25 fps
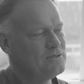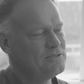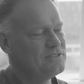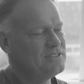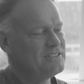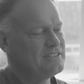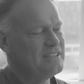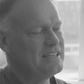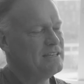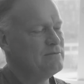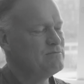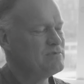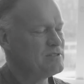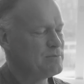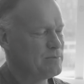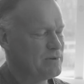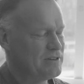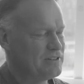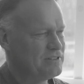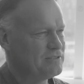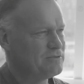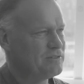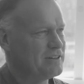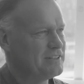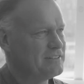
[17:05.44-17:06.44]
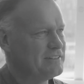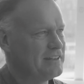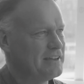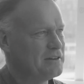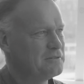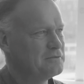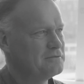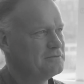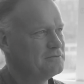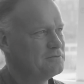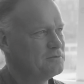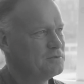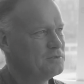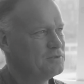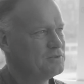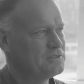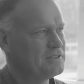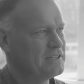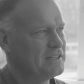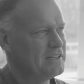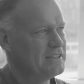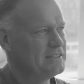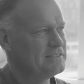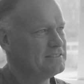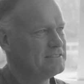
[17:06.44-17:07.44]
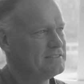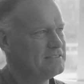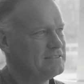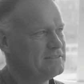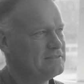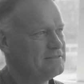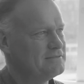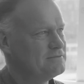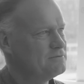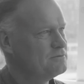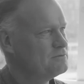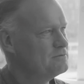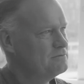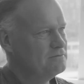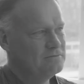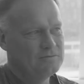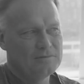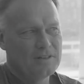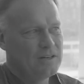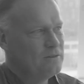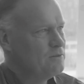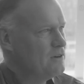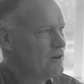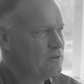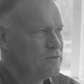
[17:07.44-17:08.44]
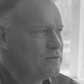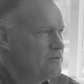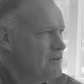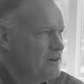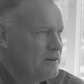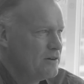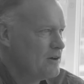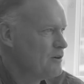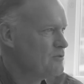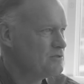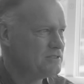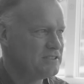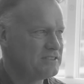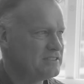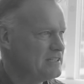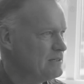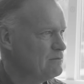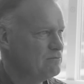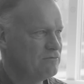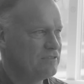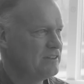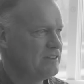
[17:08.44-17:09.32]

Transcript: How's the team spirit right now? Would you say how's the team